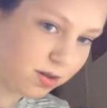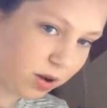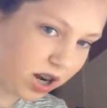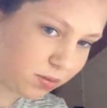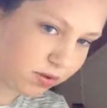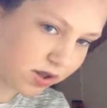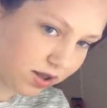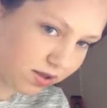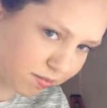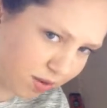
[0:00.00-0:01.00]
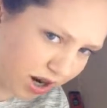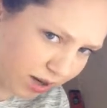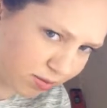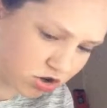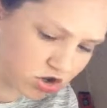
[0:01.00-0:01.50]
Pineapple slices and
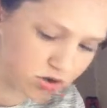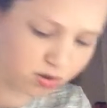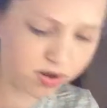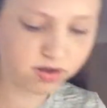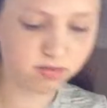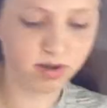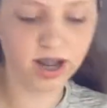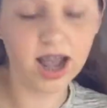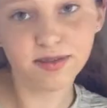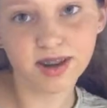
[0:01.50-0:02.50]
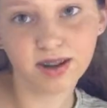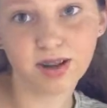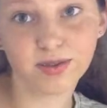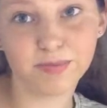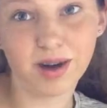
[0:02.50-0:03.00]
pineapple juice. My hands are now
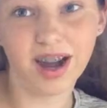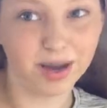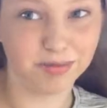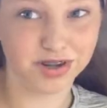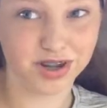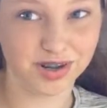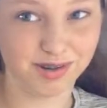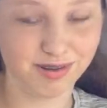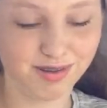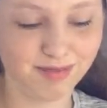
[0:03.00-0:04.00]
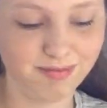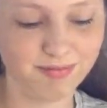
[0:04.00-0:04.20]
covered in pineapple juice.